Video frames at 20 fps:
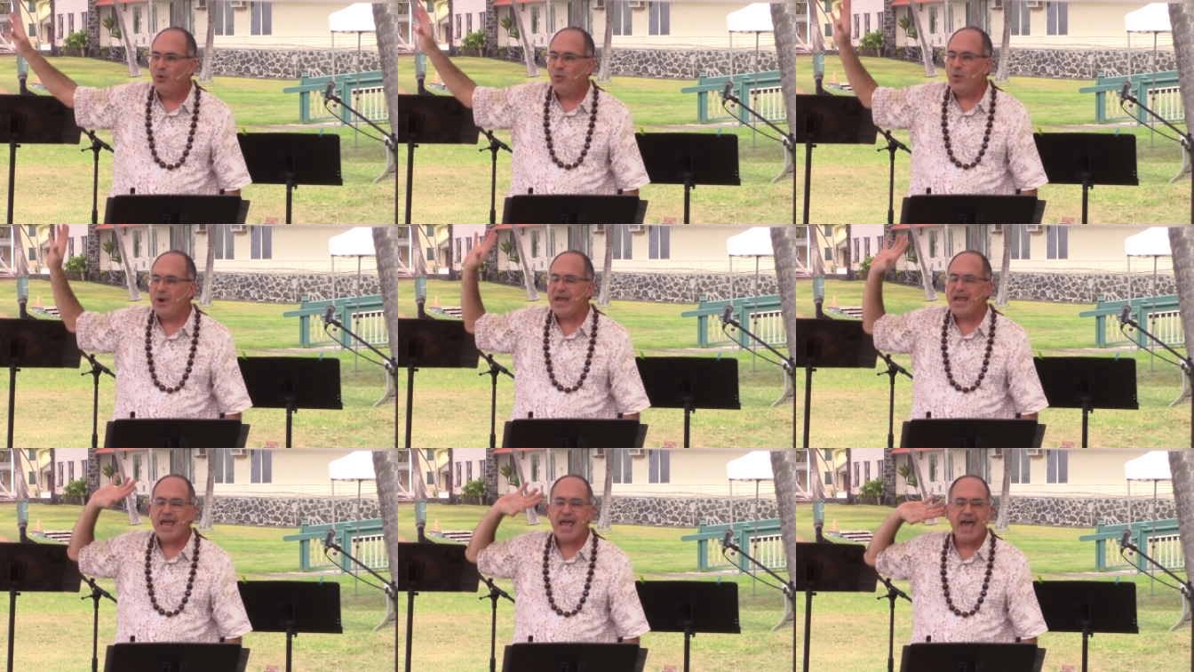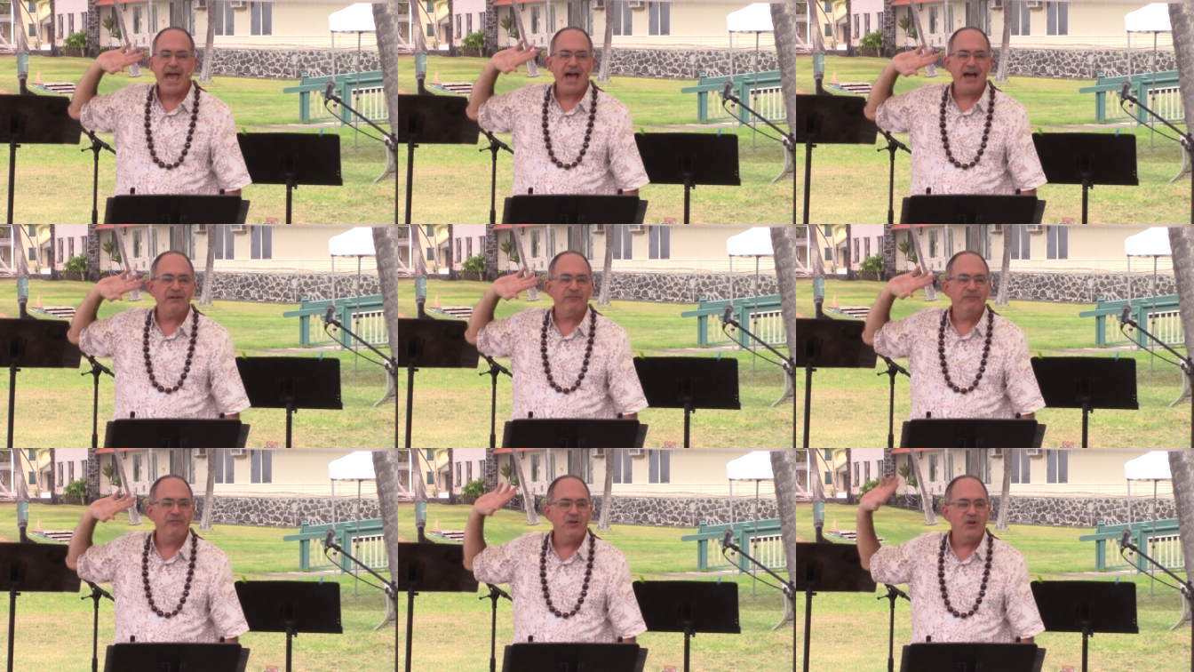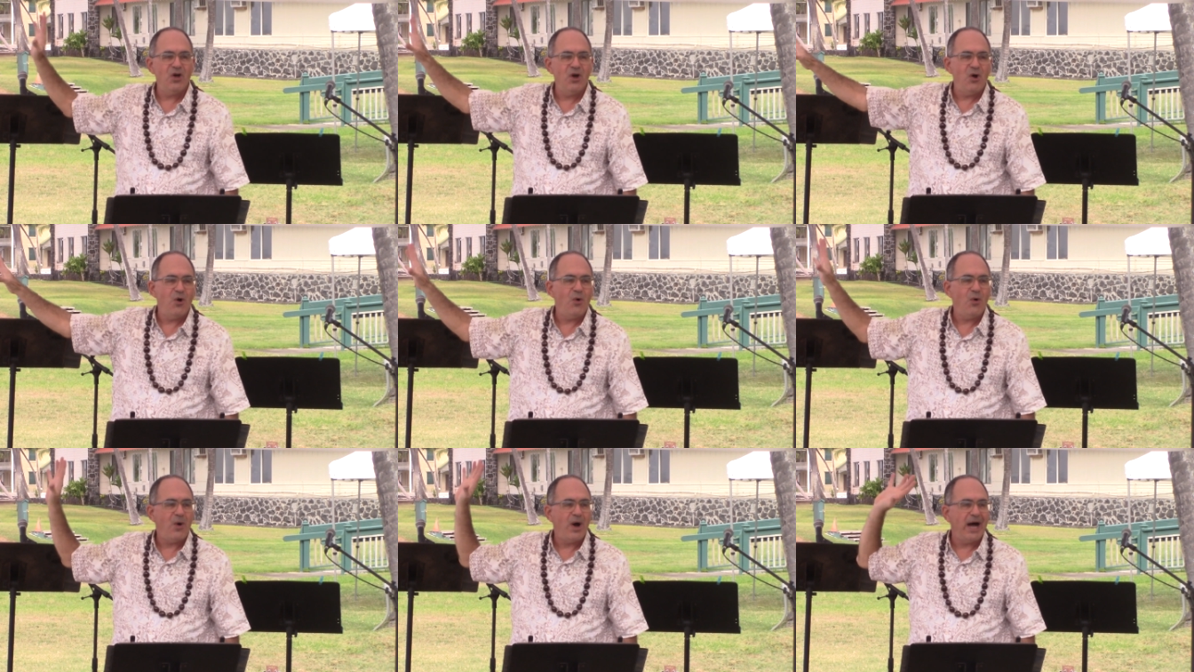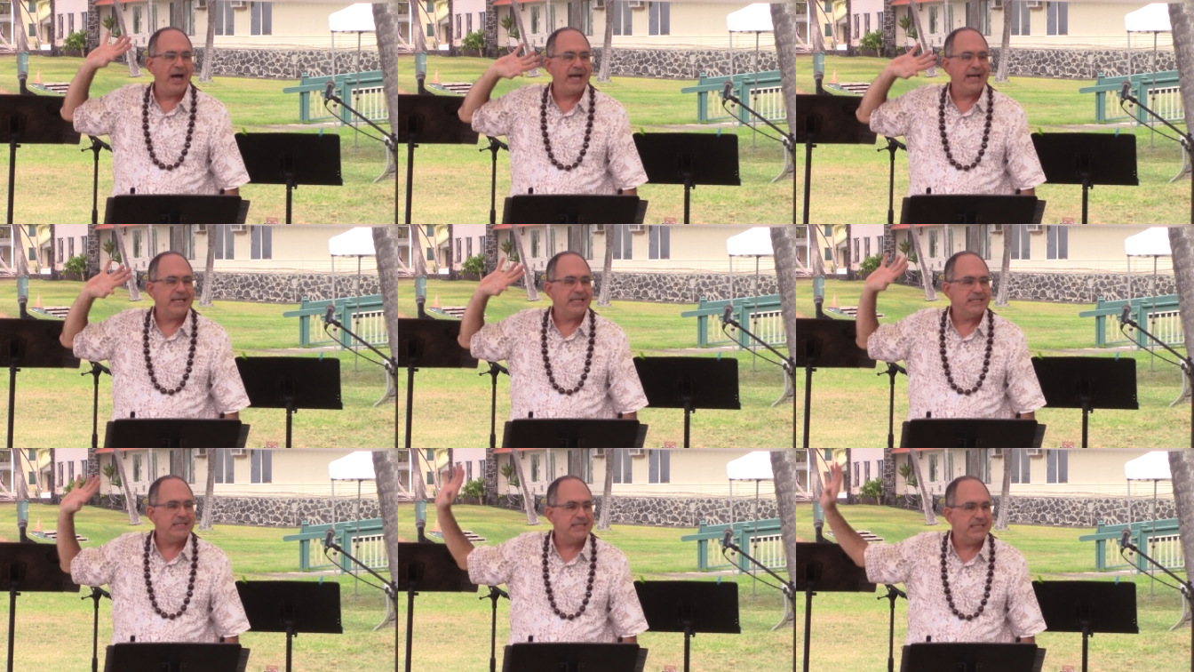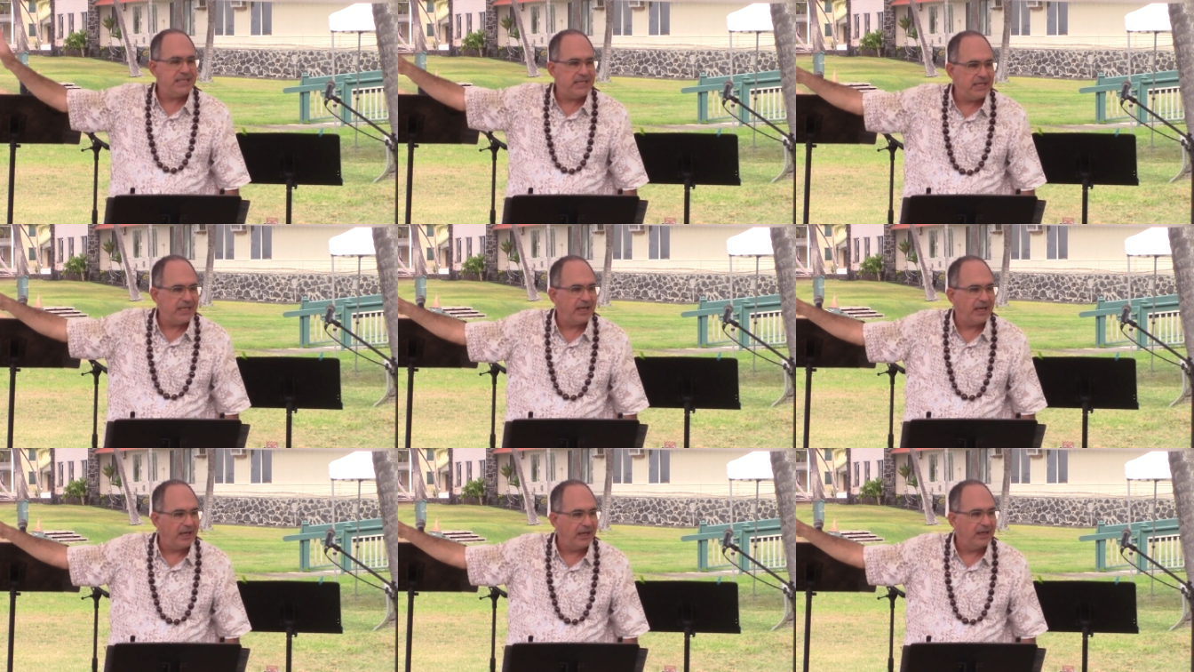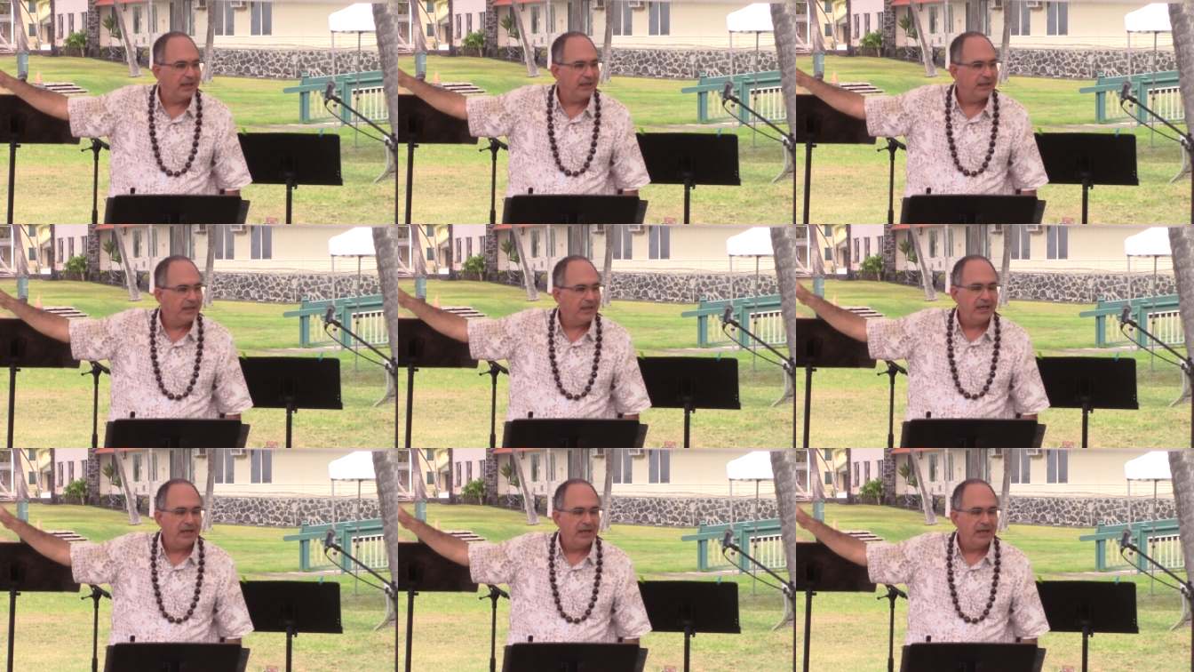We have no idea